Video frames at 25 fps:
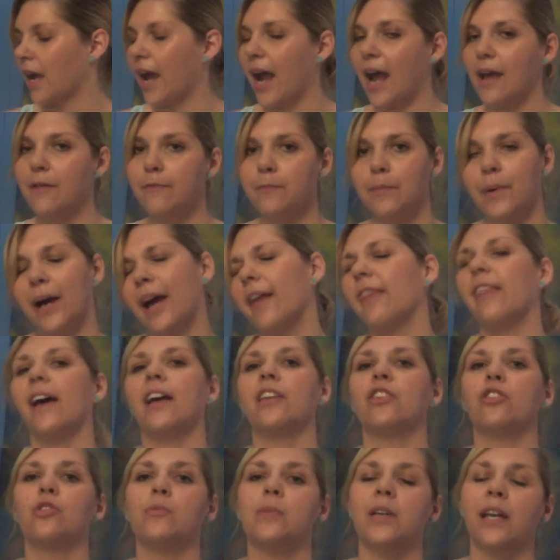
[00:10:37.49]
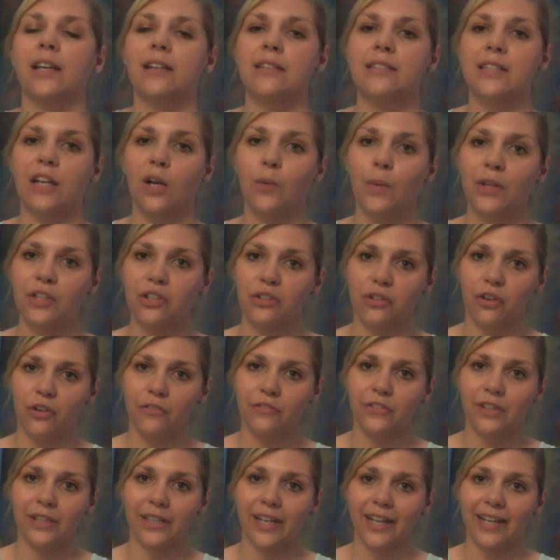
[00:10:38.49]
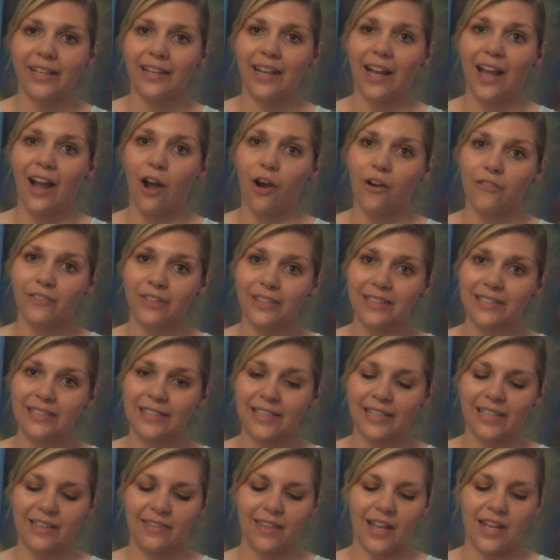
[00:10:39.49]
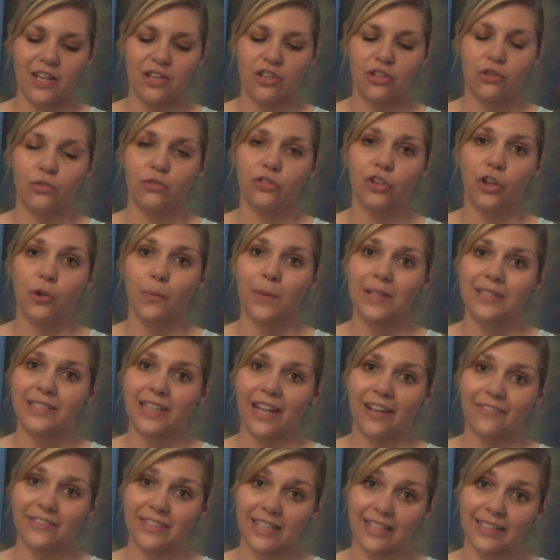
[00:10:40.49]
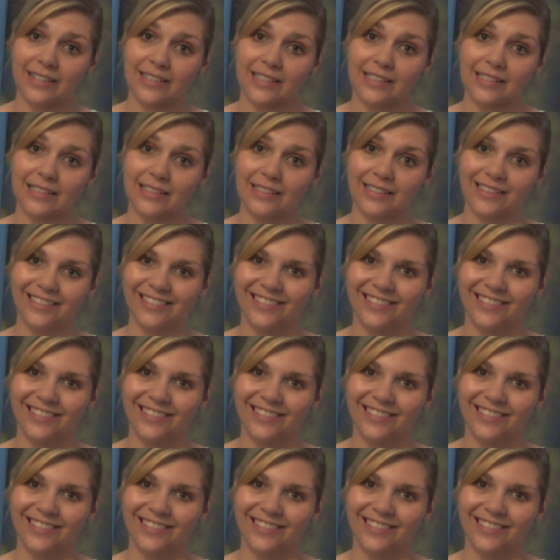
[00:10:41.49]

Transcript: And by that you'll be able to tell when you ovulate. Obviously then you'll know when to have sex.